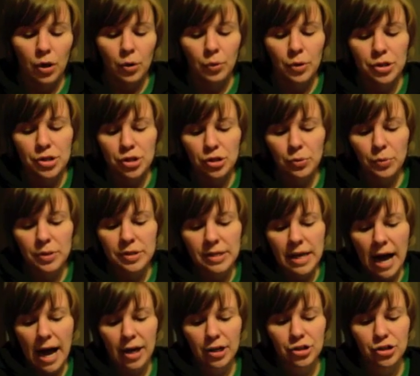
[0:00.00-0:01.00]
Whistler was
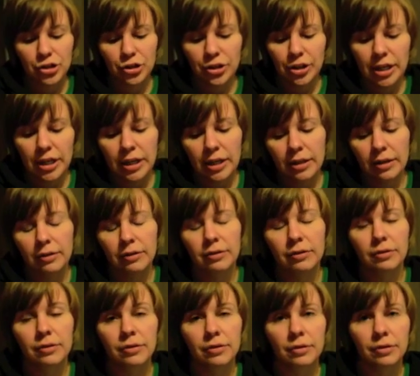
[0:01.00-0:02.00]
actually
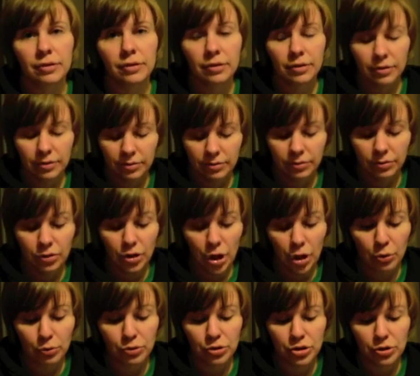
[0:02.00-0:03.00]

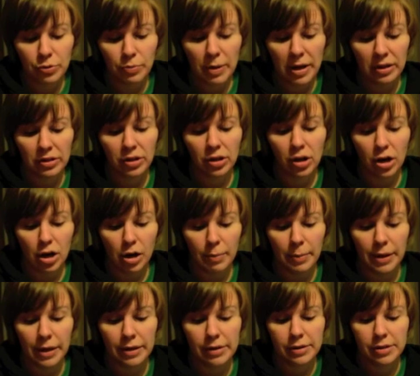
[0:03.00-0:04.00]
known to make the
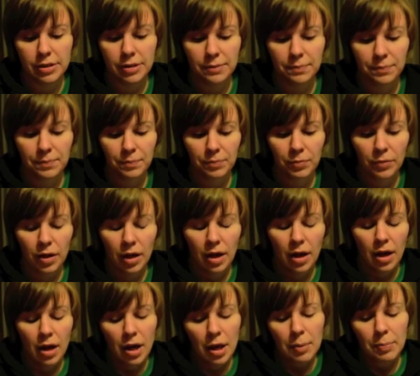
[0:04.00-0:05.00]
comment,
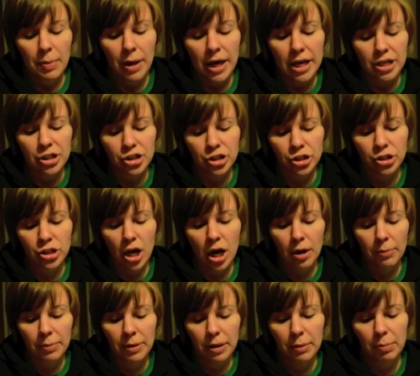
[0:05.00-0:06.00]
"Paint should
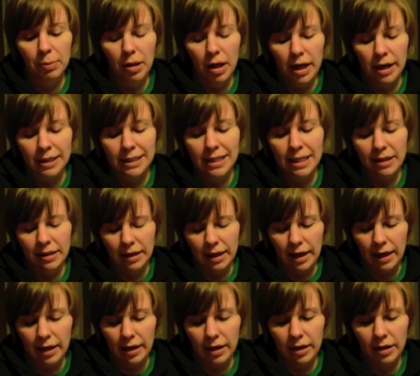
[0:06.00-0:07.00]
not be applied
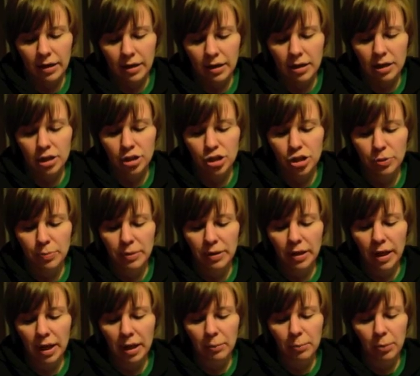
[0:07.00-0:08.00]
thick. It should be
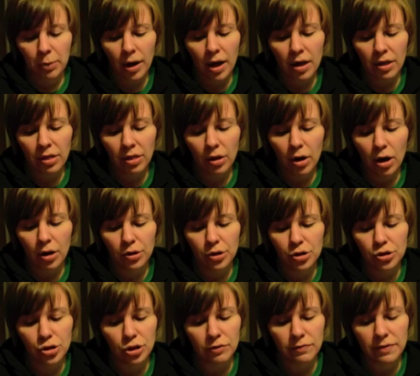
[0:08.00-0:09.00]
like breath on the
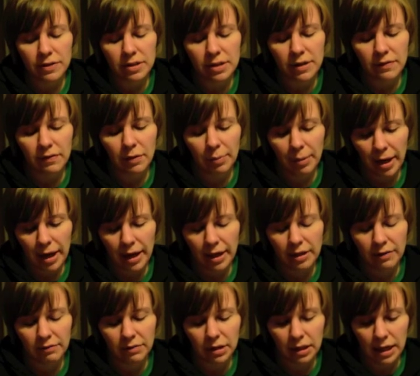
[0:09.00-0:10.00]
surface of a
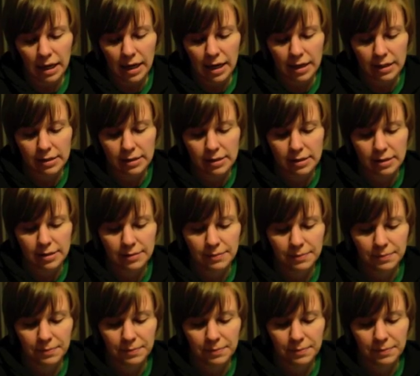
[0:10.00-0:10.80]
pane of glass."